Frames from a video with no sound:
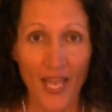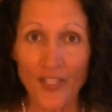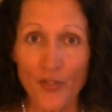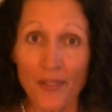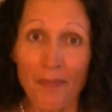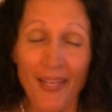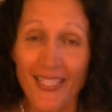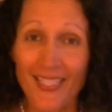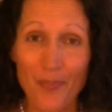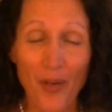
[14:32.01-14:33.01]
And you can make
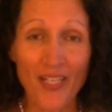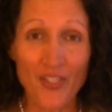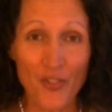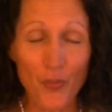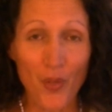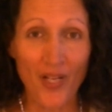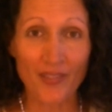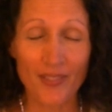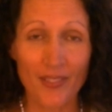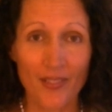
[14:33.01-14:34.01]
it as bright as you
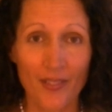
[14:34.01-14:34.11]
want.